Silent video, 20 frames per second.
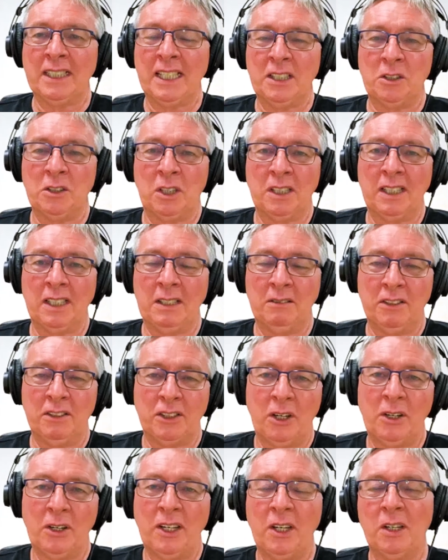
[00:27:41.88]
again, you've got to leave
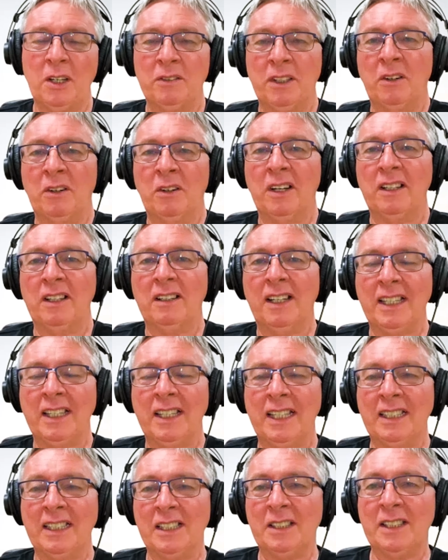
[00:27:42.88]
soaking overnight
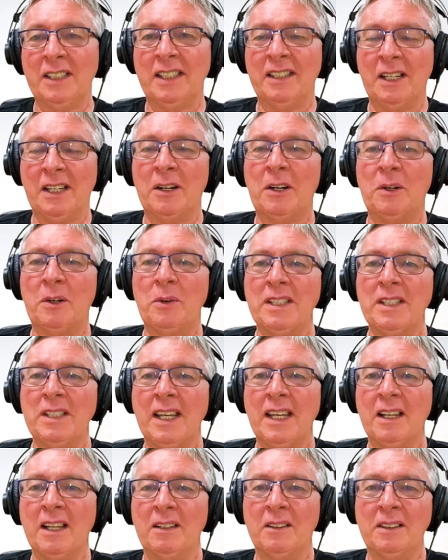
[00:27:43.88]
and then just a thorough
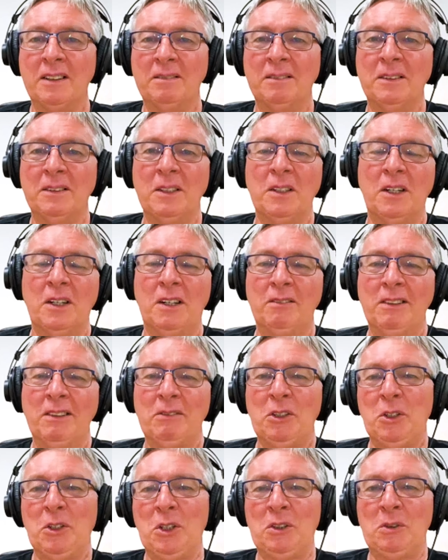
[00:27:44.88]
rinse out. I've
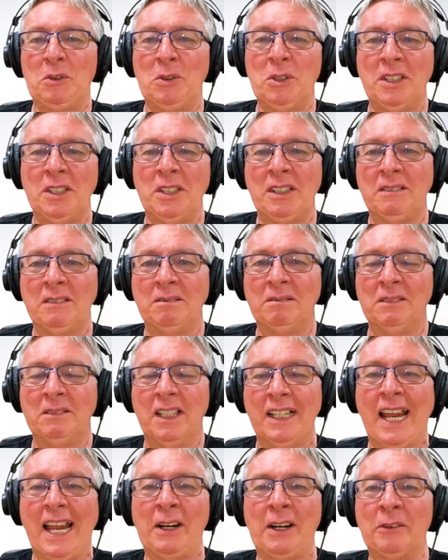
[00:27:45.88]
never heard of using
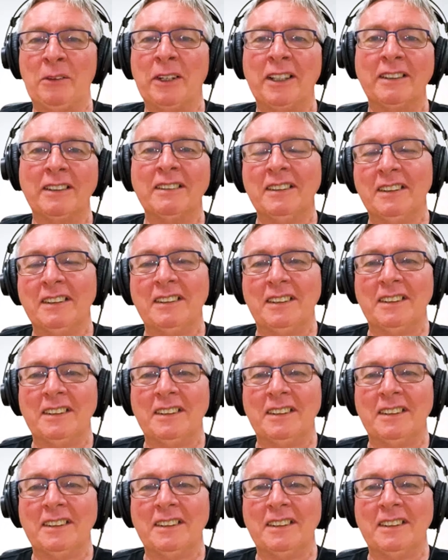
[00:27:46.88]
an aggregate.